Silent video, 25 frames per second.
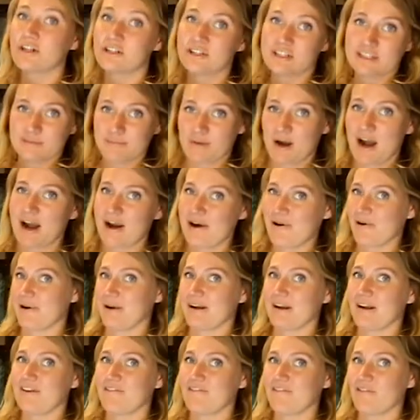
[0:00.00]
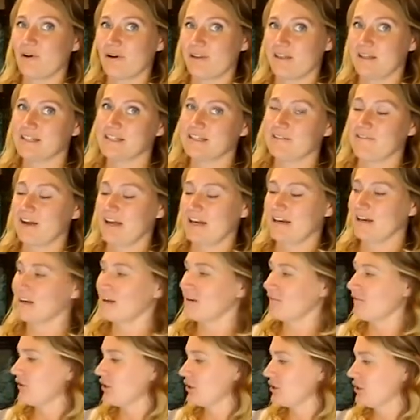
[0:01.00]
common in vans, and if you're
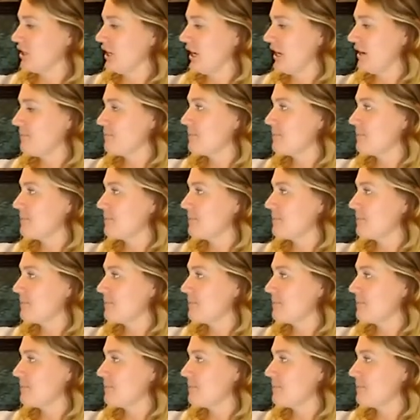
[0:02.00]
looking to keep